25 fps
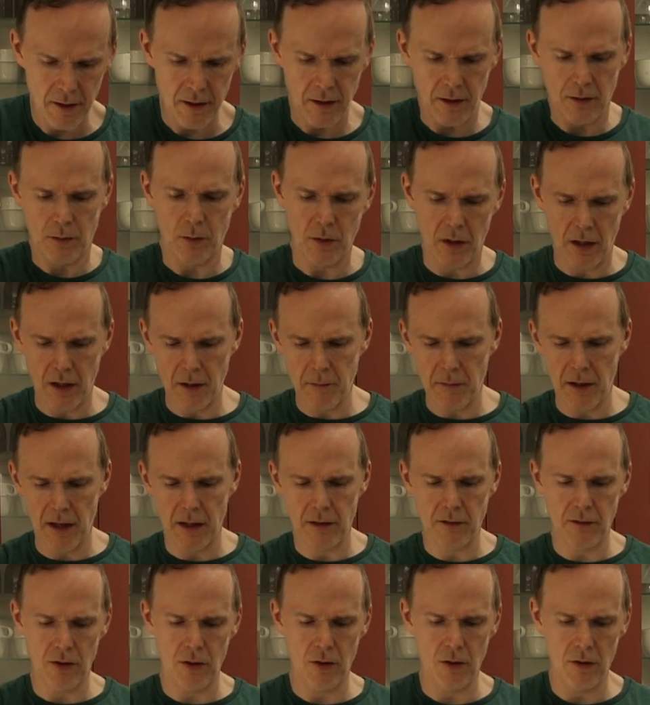because we're going to
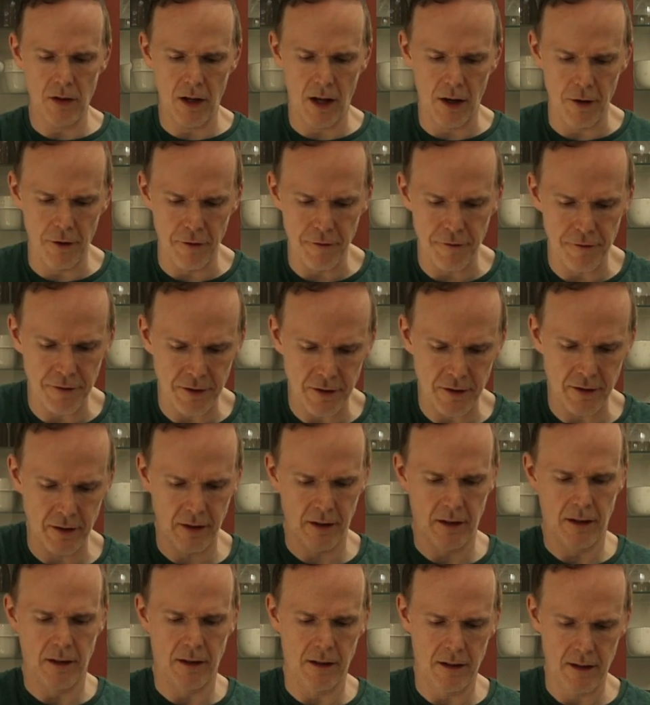make 2 loaves.